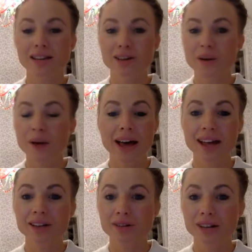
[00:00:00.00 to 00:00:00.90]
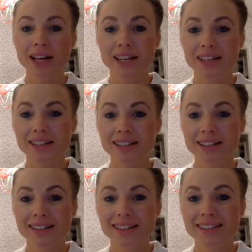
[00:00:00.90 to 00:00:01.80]
go ahead, cry.
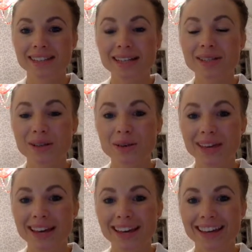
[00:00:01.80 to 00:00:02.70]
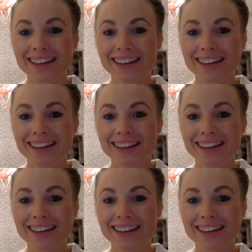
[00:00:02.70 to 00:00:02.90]
That is okay.